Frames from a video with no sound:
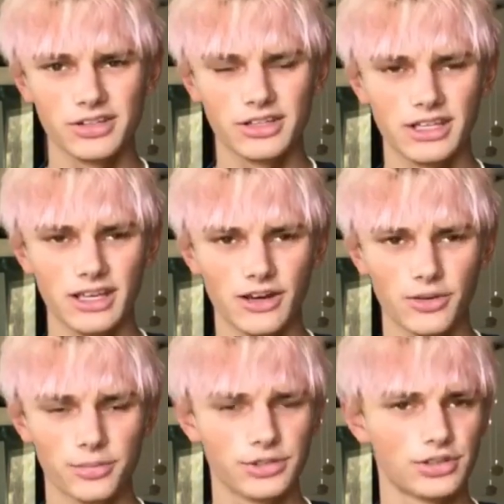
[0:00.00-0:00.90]
He
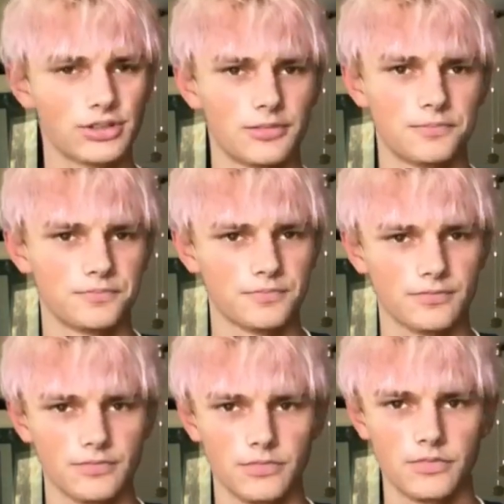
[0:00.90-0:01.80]
helps
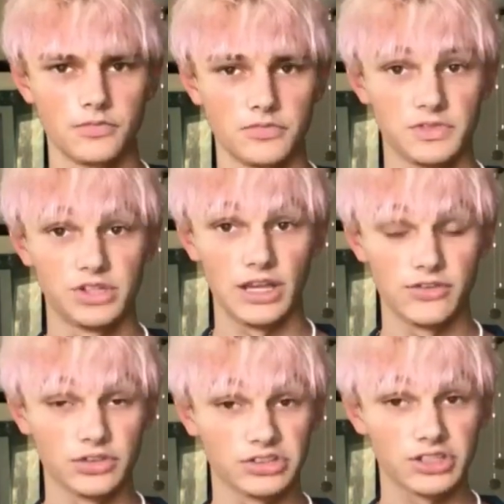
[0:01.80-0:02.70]
save
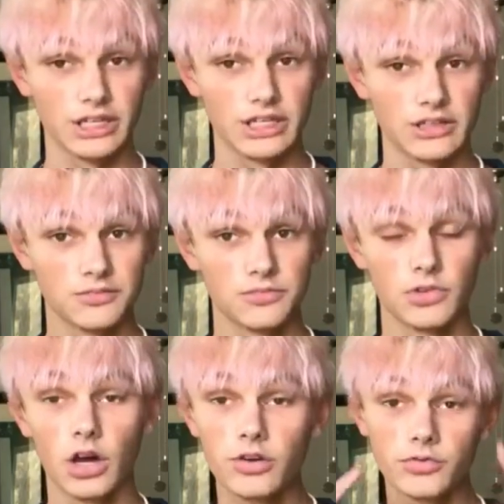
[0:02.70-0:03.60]
your skin.
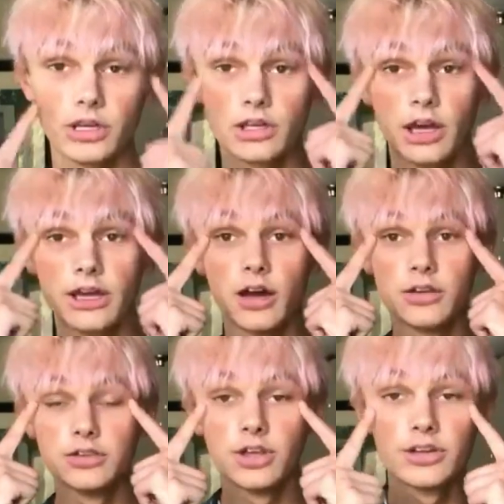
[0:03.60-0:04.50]
It
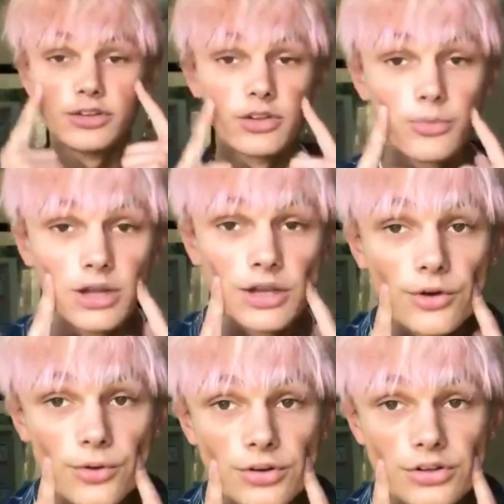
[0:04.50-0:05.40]
undoes the
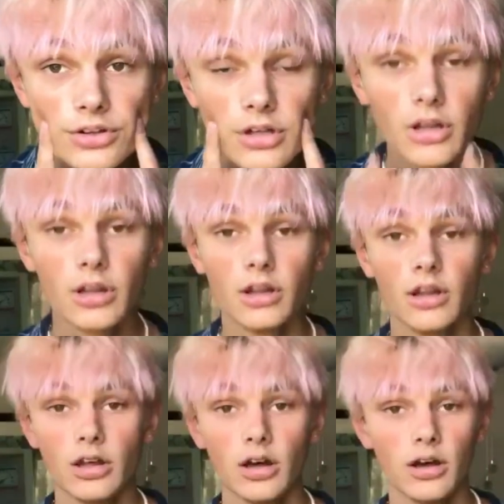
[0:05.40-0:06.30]
wrinkles.
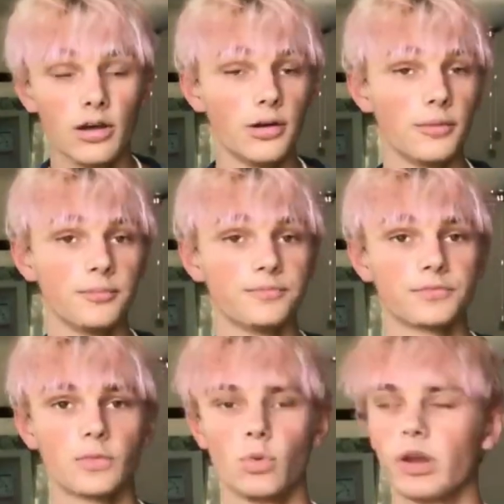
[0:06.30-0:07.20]

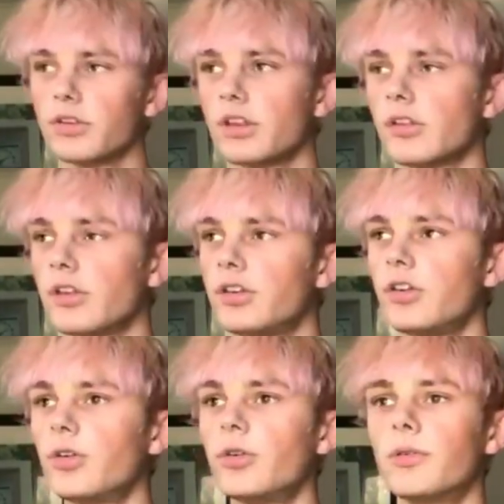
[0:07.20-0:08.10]
What else does it
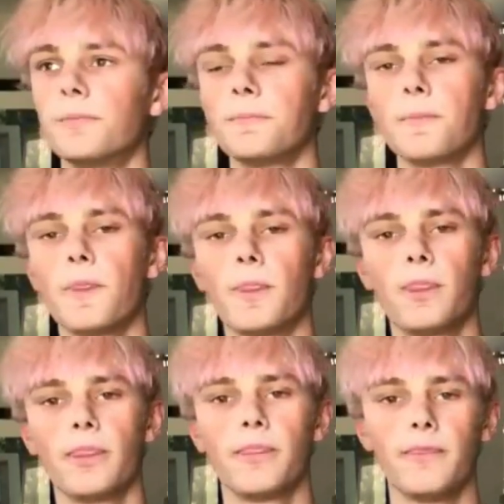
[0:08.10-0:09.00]
do?
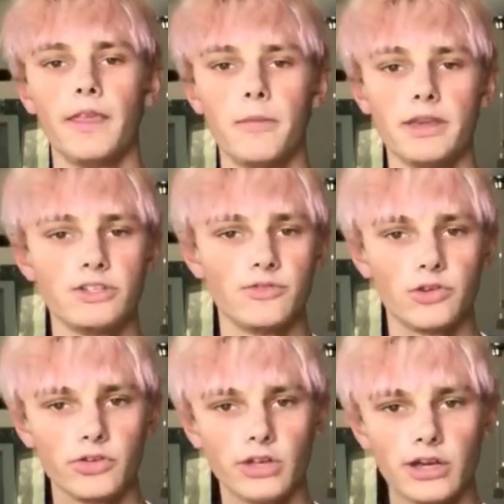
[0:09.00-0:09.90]
It makes you
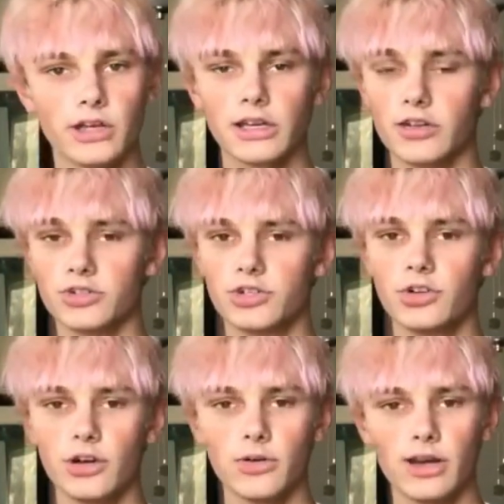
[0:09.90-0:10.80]
feel young again. You
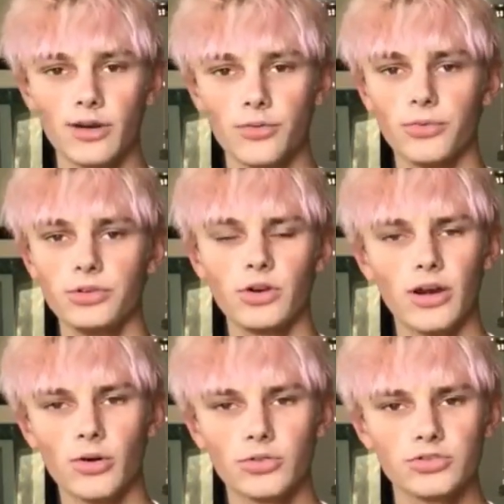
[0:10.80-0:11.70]
know how
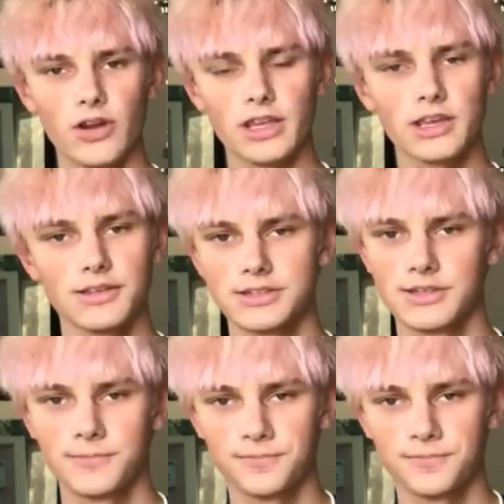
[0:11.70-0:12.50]
old Shrek is?